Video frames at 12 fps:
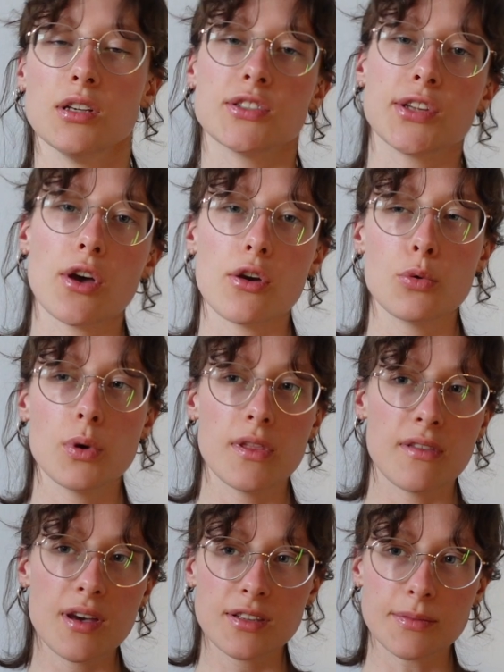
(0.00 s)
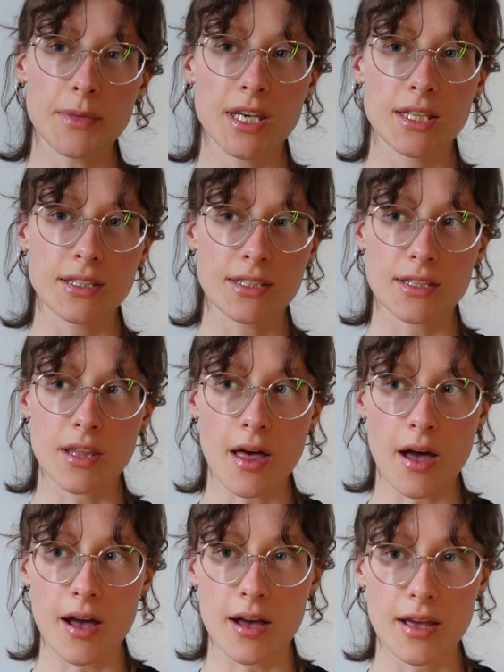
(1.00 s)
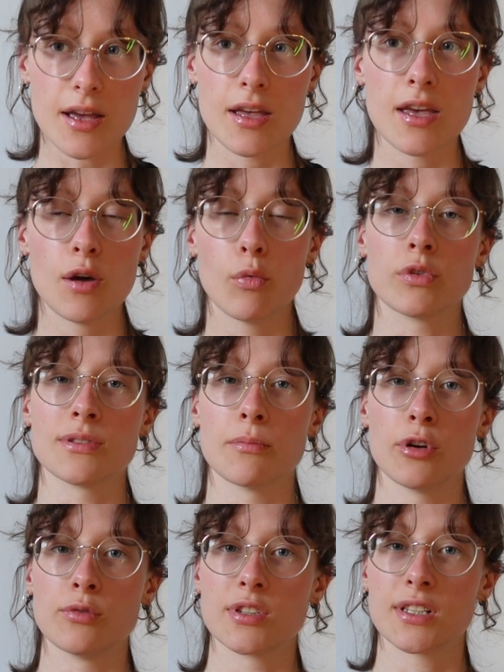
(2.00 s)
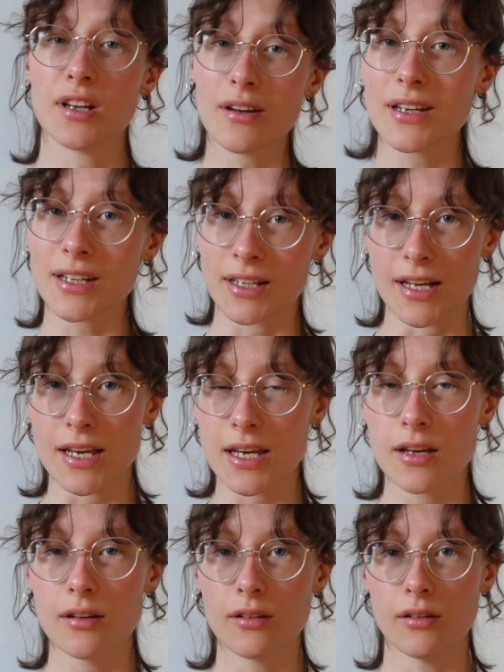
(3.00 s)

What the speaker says: So this means that it was most likely